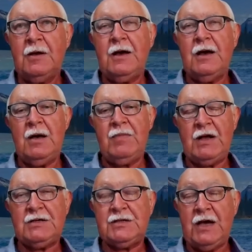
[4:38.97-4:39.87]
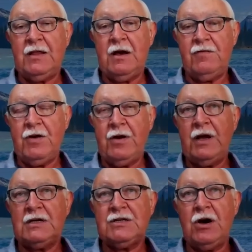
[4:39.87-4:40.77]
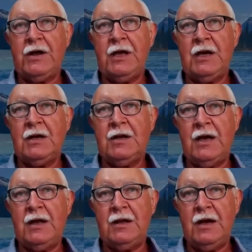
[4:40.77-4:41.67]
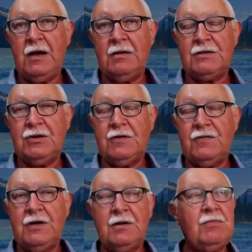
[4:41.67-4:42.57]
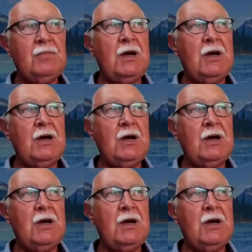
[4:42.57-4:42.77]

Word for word: Um, as I say, they're very exciting and and uh, a sort of a,